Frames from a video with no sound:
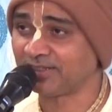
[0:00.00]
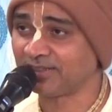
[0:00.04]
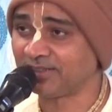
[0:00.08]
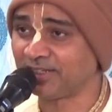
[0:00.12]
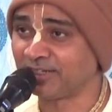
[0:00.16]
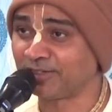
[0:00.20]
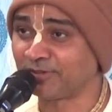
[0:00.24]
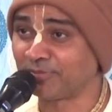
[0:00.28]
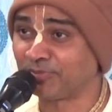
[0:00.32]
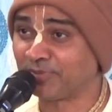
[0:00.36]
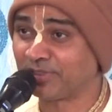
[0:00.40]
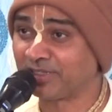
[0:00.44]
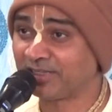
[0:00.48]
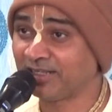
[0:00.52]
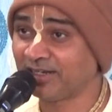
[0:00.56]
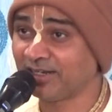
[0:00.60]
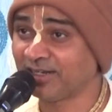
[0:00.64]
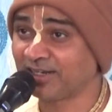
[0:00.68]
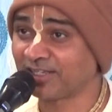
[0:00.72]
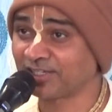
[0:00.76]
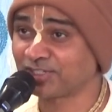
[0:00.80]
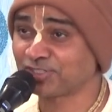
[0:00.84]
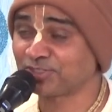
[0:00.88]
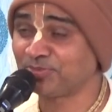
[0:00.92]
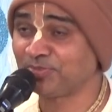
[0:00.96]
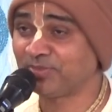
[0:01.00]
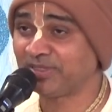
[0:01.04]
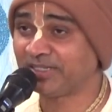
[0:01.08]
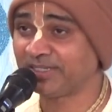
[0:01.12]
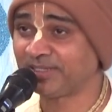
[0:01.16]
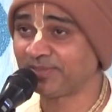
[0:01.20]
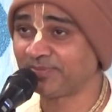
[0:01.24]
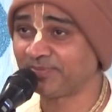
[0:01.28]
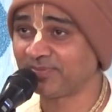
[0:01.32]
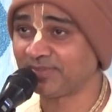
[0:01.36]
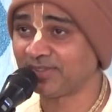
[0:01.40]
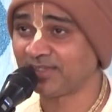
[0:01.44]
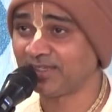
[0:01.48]
That Mother Lakshmi
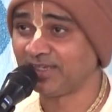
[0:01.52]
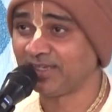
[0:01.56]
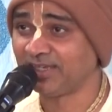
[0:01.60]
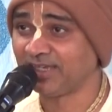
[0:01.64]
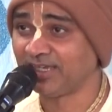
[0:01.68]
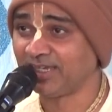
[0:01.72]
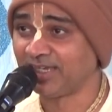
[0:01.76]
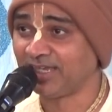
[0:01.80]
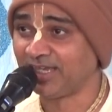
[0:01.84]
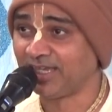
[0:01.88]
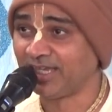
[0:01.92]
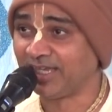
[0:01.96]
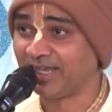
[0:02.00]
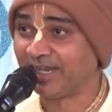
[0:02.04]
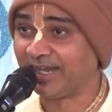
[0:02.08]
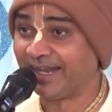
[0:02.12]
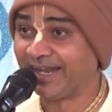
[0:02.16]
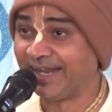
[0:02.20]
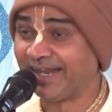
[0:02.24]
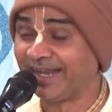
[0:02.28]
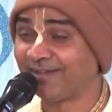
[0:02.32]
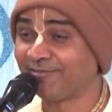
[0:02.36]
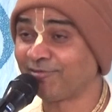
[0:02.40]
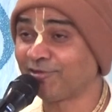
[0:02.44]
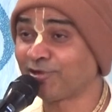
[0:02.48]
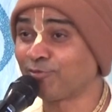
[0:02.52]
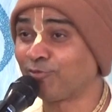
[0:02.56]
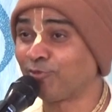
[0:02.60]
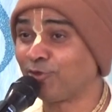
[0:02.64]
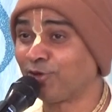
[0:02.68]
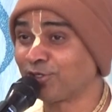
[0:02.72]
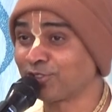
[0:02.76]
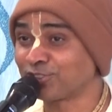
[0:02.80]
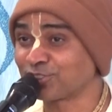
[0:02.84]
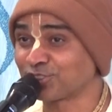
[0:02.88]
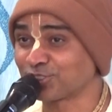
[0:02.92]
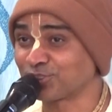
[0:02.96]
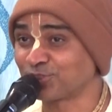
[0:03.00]
never
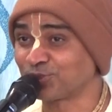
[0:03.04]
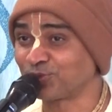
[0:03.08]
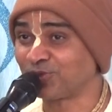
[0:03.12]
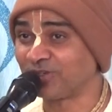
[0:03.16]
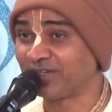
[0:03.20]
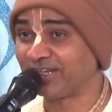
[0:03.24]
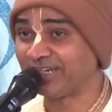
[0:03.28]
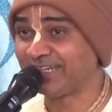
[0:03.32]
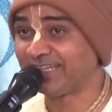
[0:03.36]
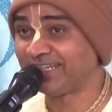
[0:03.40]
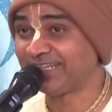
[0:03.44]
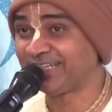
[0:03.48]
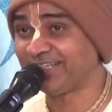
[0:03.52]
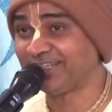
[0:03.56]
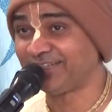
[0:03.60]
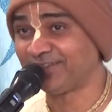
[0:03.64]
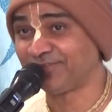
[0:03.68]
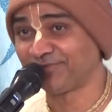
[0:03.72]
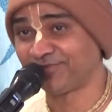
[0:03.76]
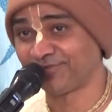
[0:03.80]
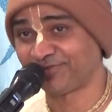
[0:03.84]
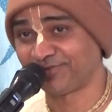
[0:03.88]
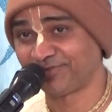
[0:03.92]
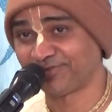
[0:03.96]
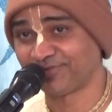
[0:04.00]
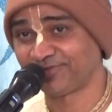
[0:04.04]
wants to leave